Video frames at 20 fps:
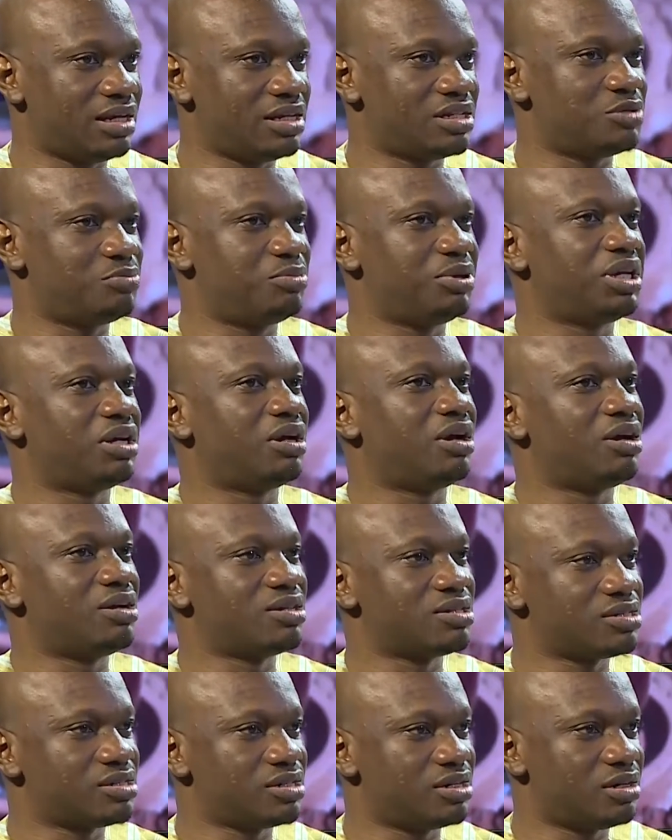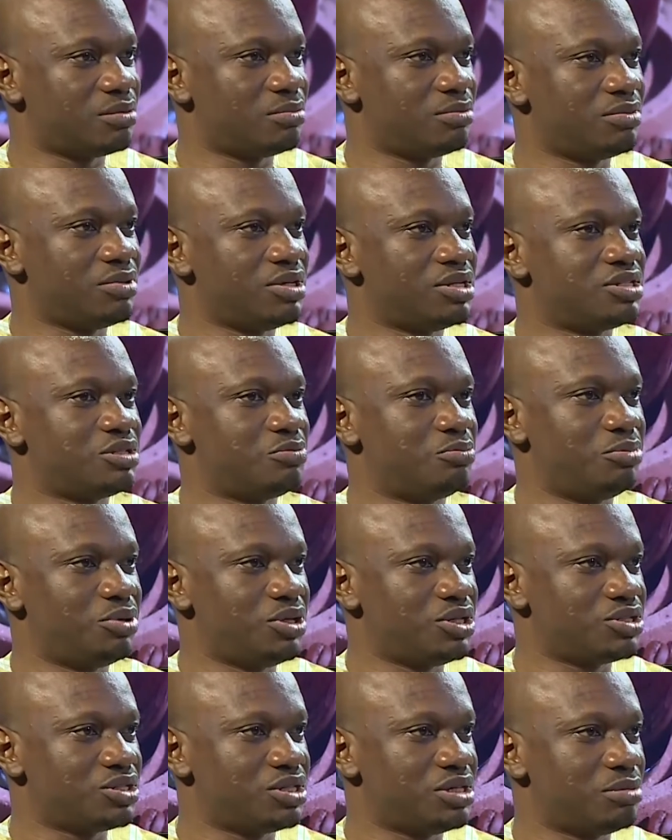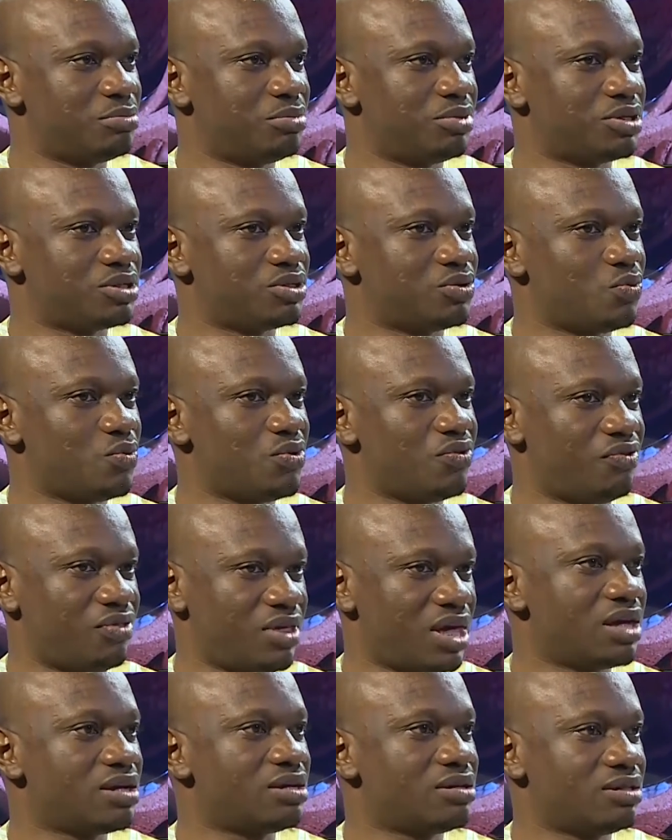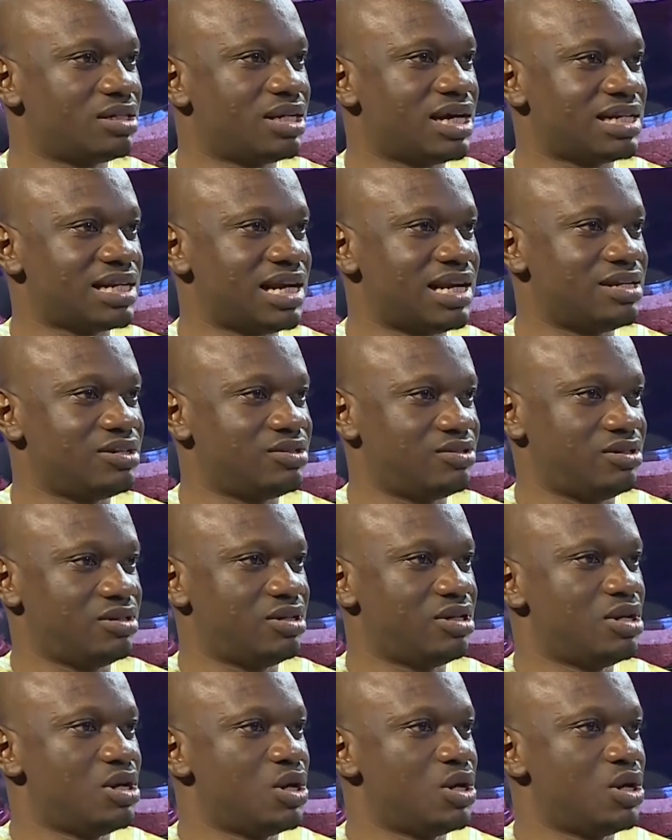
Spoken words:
It's been awesome. It's busy, but we thank God that at least